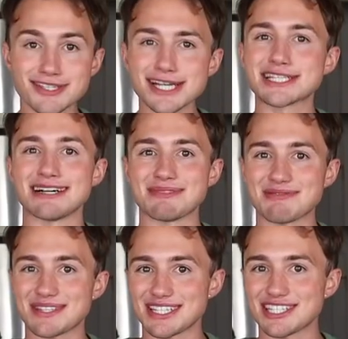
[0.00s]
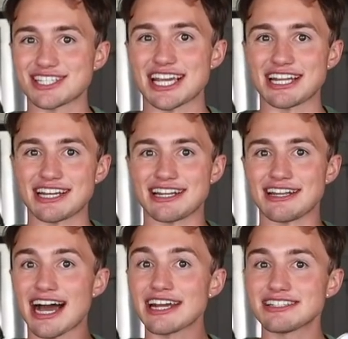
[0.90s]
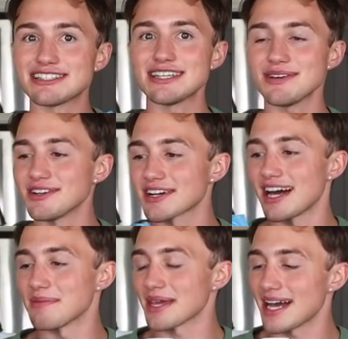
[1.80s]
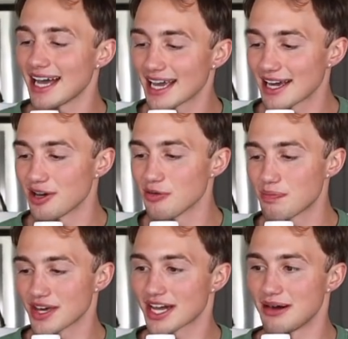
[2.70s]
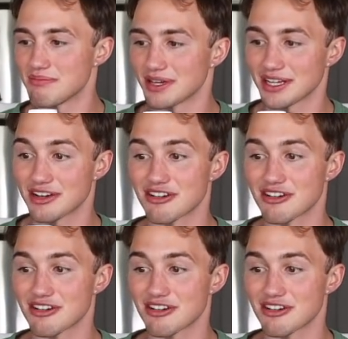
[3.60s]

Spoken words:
did something with this, Jaden. I see where you're coming at and I hope the company